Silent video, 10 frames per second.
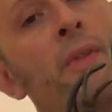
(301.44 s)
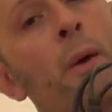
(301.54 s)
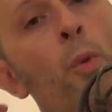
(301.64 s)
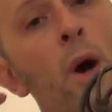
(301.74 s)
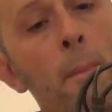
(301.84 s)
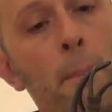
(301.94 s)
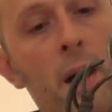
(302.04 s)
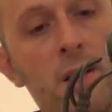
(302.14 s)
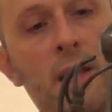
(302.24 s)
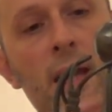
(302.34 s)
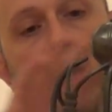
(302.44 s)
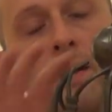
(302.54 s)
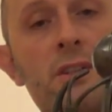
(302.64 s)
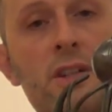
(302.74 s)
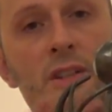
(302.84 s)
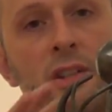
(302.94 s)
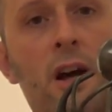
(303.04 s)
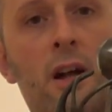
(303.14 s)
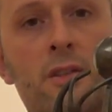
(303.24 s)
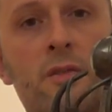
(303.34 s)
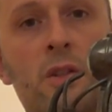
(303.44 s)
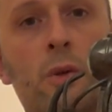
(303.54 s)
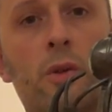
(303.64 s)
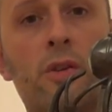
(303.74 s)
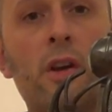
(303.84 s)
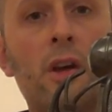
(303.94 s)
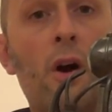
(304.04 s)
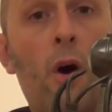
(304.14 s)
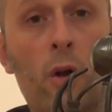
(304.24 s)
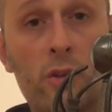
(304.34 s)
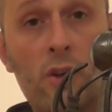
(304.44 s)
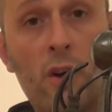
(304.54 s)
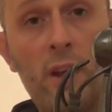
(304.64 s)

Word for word: There were basket-hilted styles of sword on,